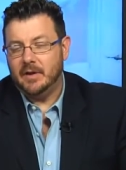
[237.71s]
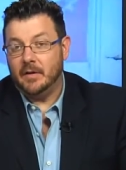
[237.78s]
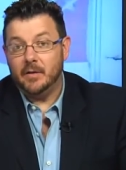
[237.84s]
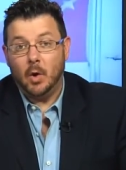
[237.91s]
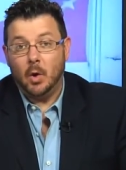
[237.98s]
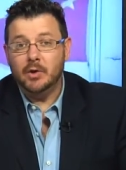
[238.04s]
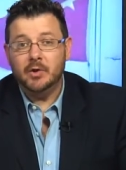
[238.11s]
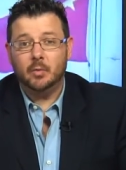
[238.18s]
Now,
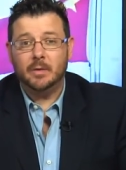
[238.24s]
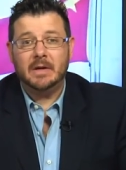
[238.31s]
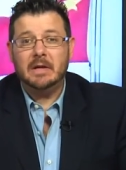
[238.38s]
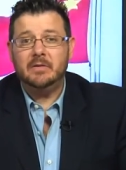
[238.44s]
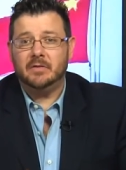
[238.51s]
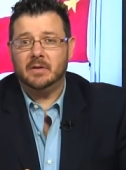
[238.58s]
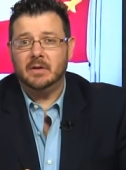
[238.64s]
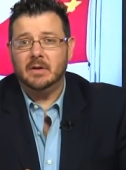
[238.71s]
the only
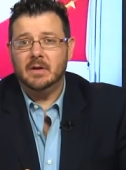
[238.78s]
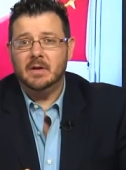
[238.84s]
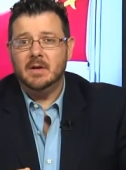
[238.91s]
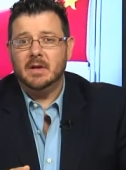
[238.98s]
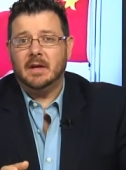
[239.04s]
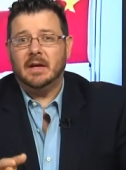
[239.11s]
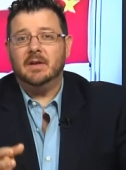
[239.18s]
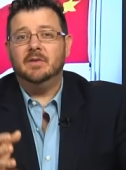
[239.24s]
reason
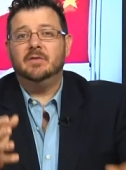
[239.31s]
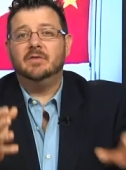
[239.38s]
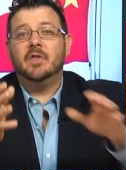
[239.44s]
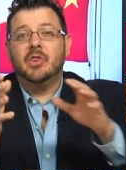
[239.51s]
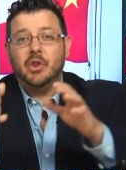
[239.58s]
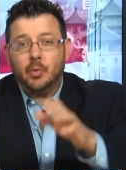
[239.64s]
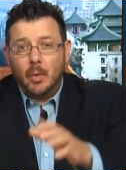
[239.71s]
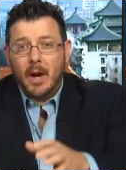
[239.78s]
is the
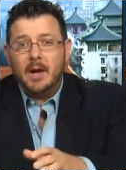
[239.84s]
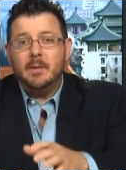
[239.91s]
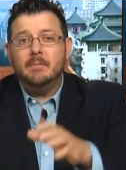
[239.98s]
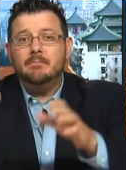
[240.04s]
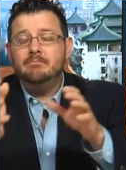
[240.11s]
threat